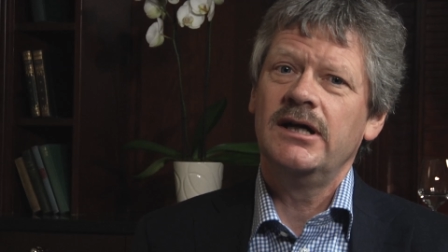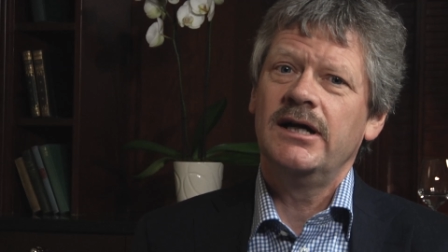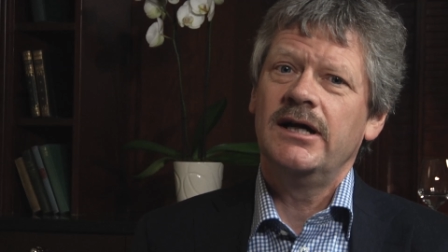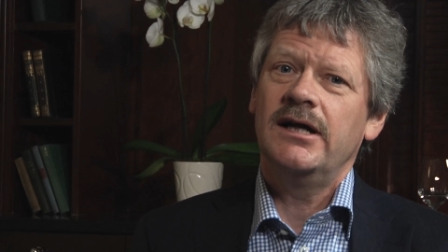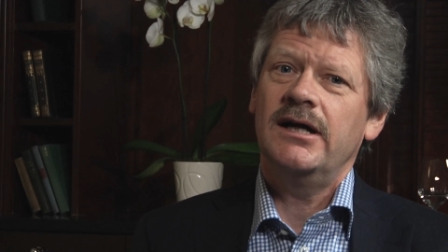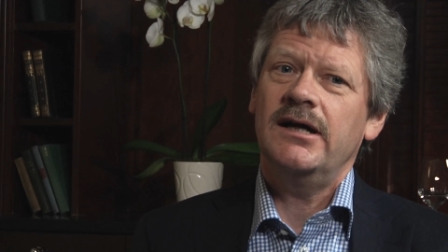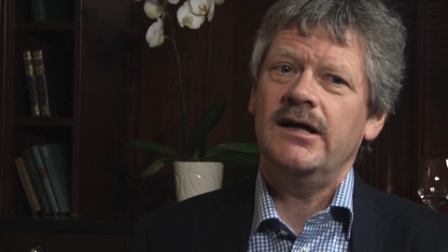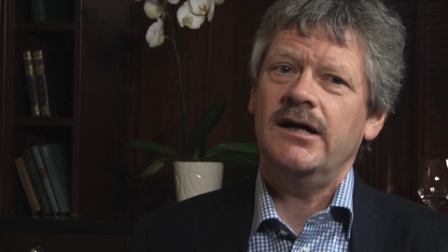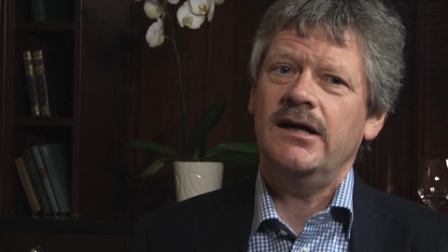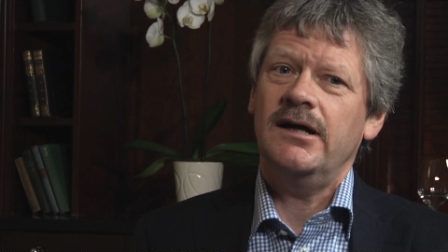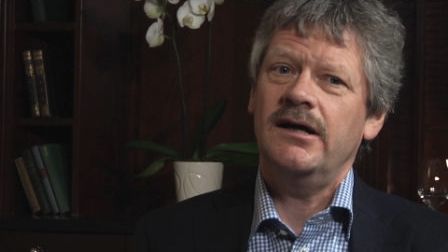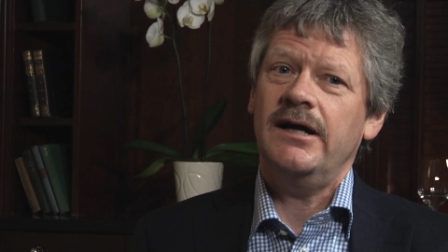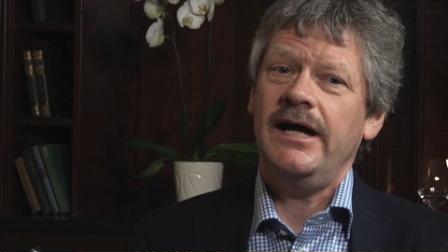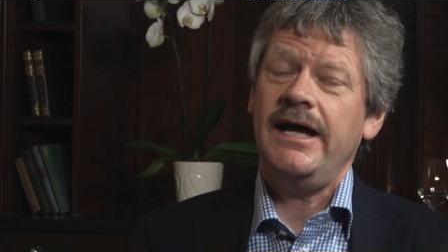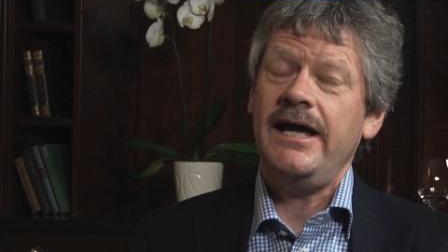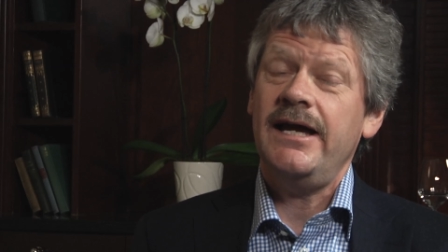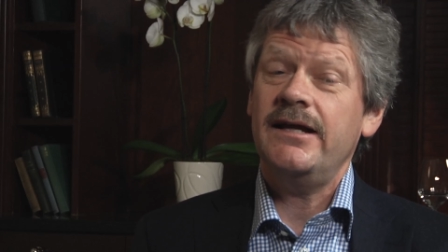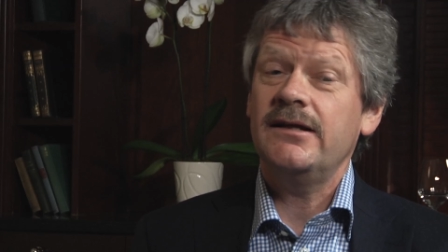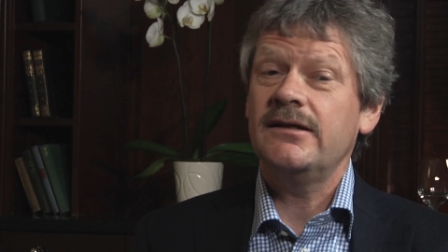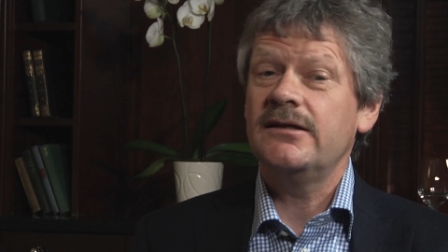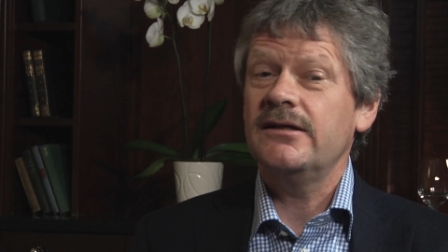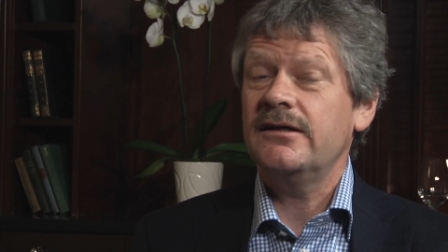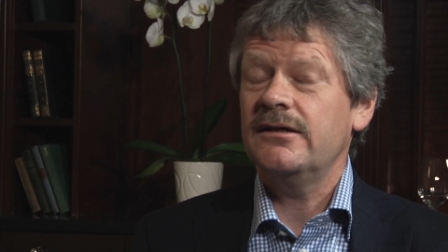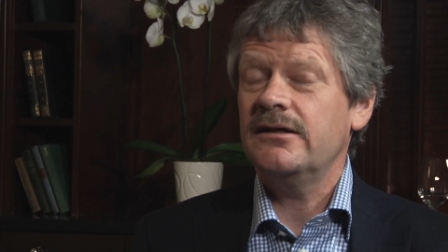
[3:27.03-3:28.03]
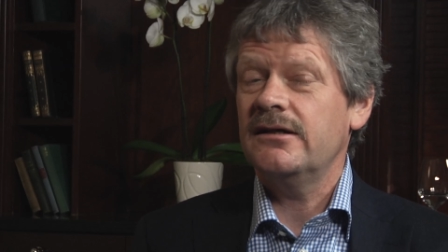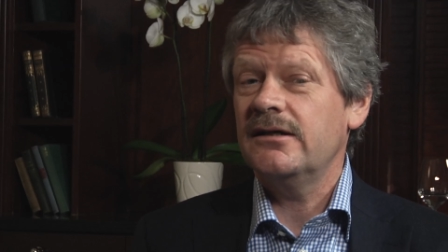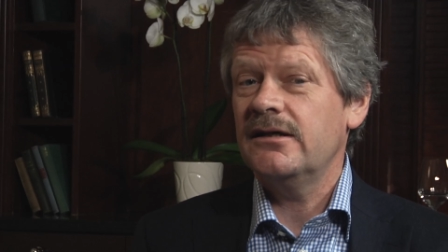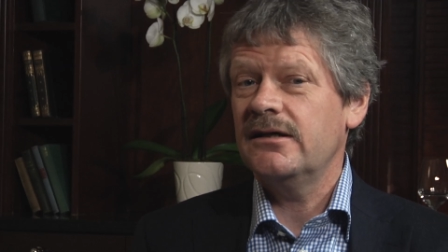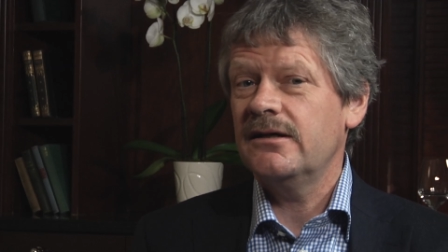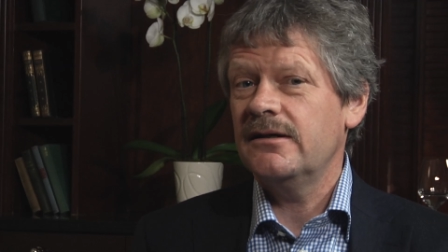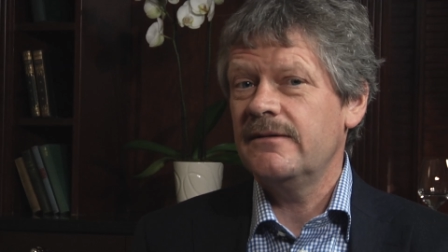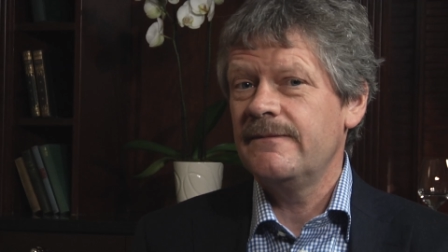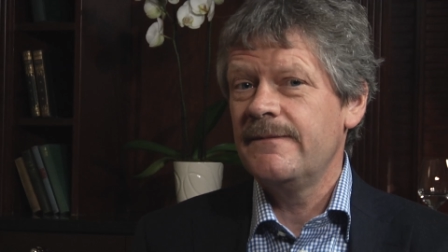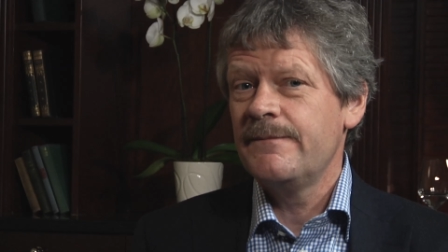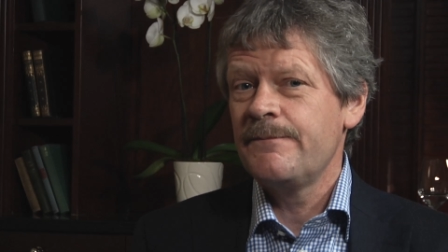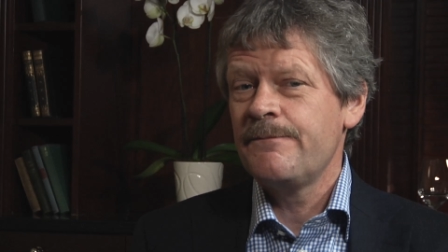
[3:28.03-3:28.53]
Mm -hmm. uh, and
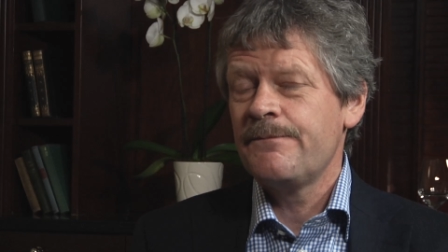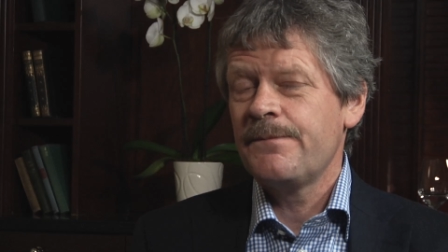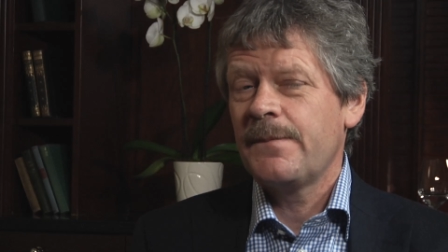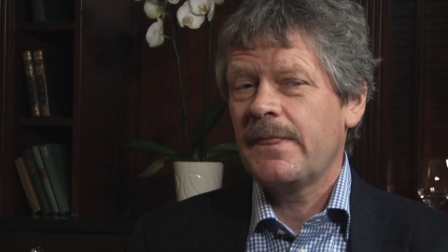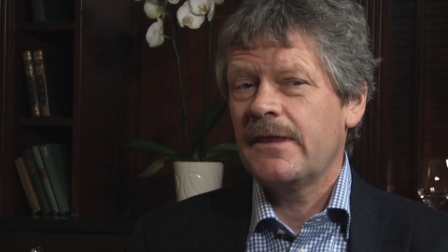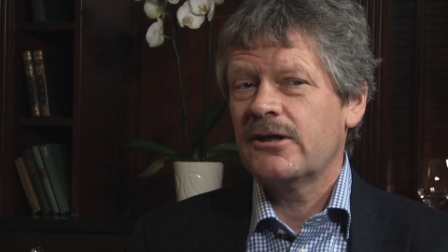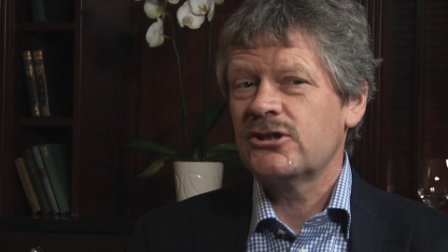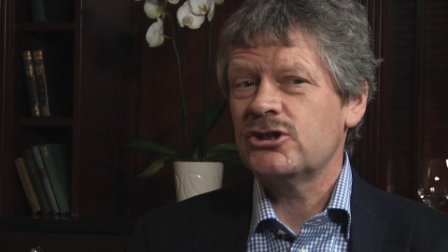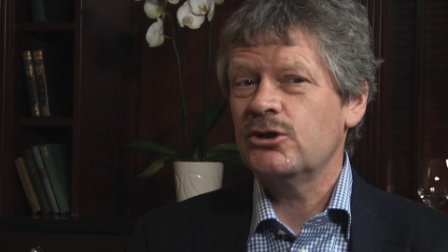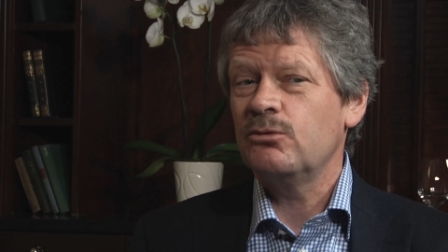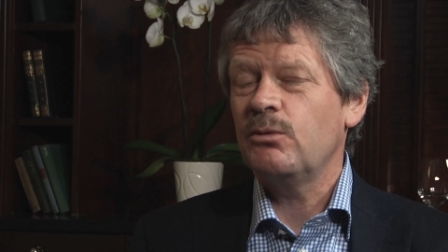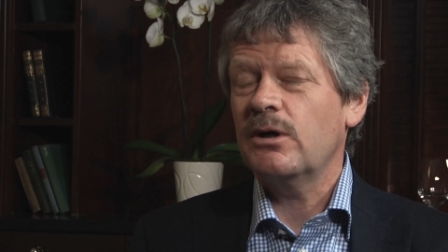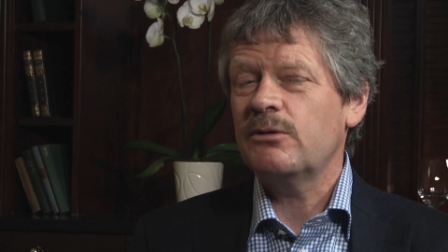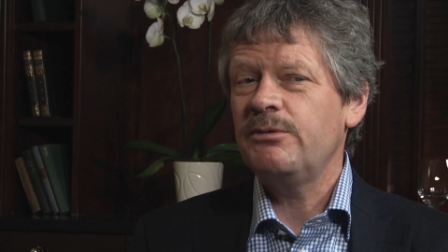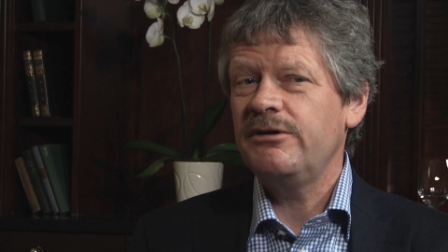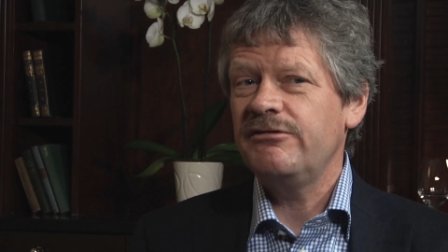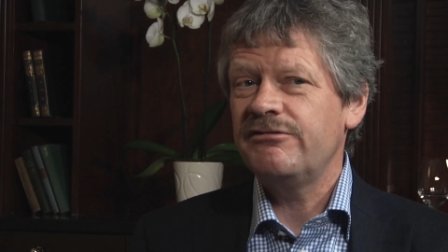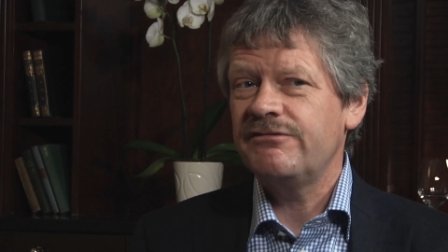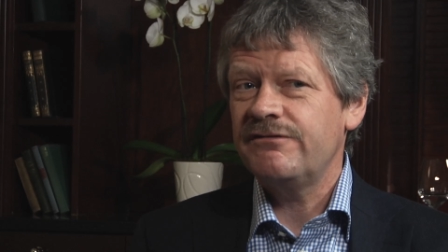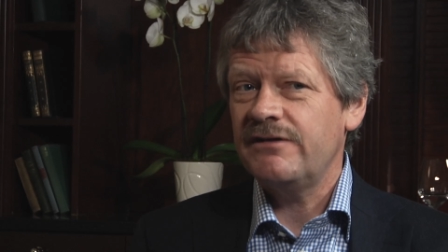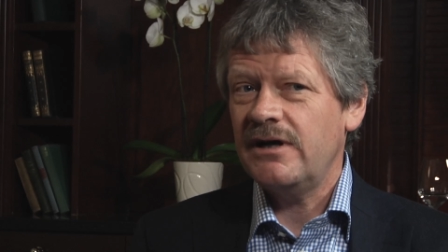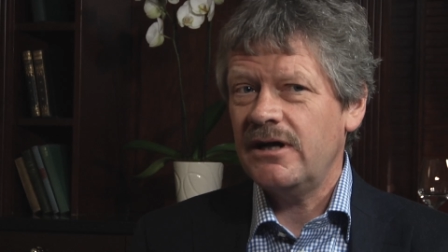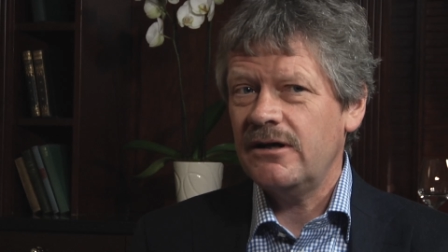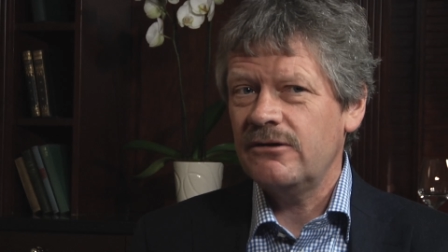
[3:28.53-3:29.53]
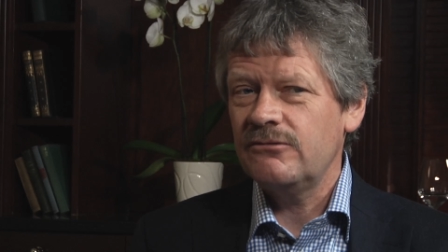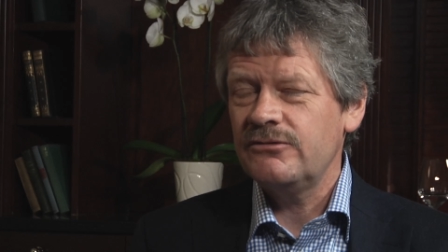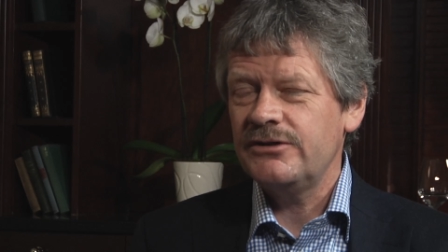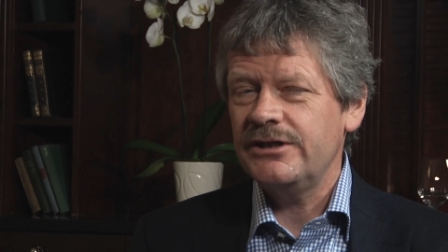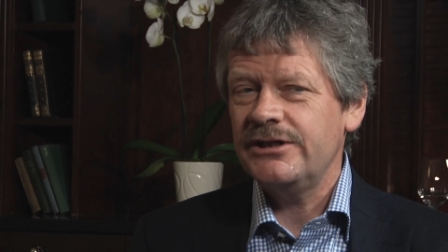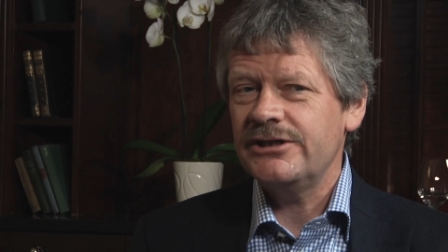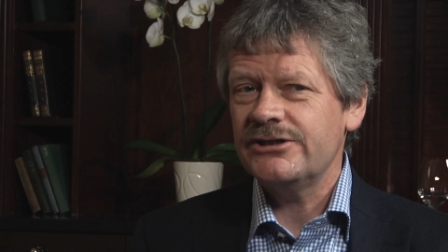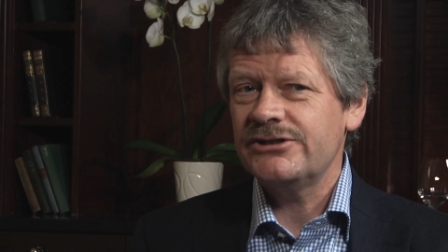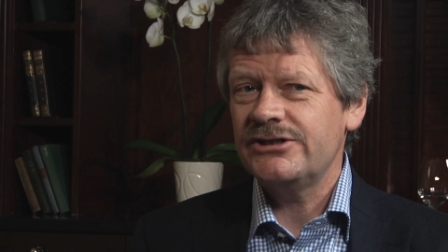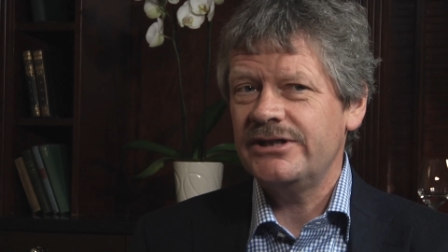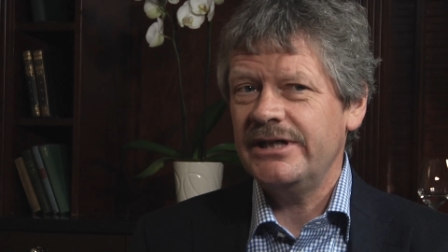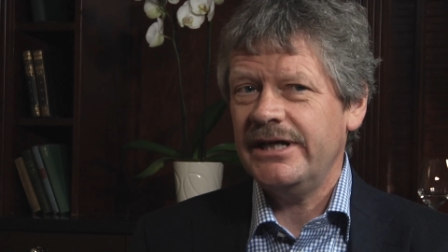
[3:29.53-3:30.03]
uh, so, what we found
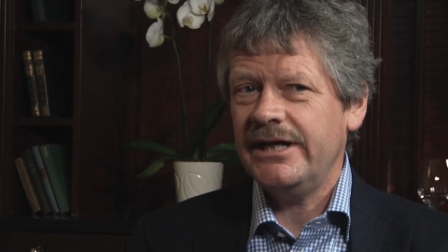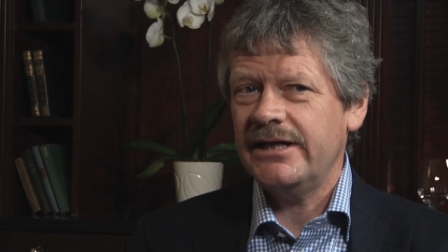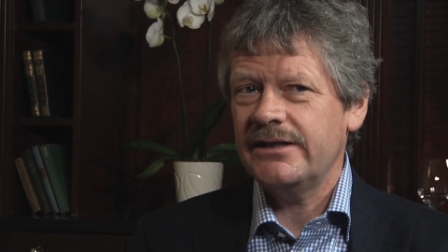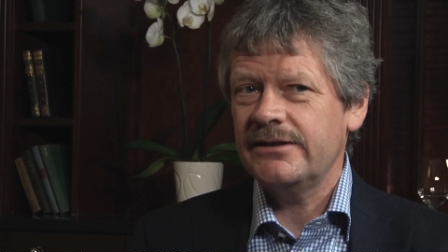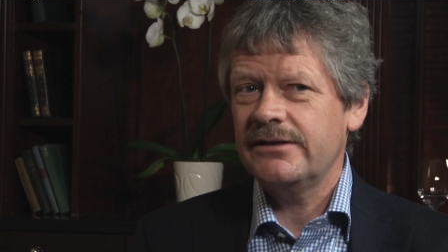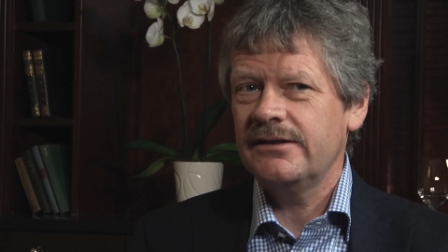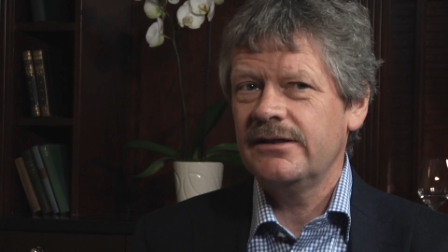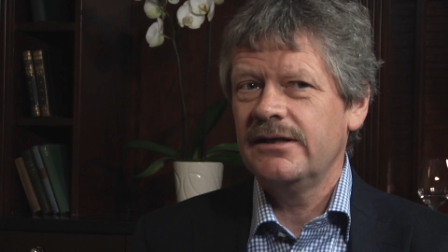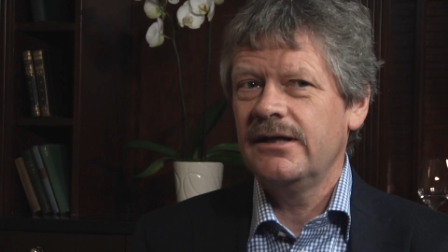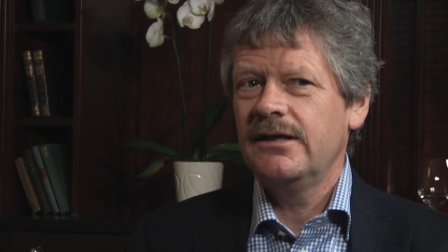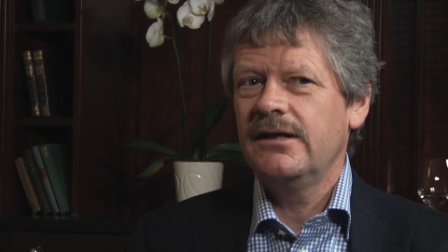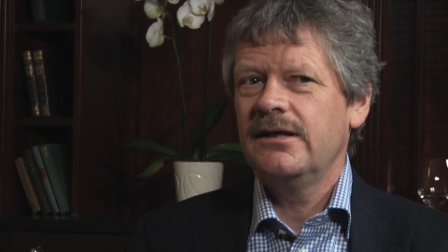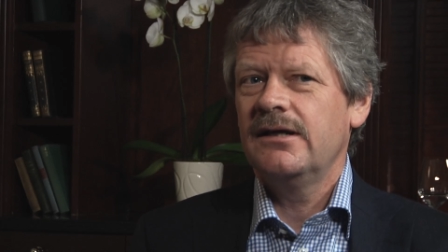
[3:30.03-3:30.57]
is that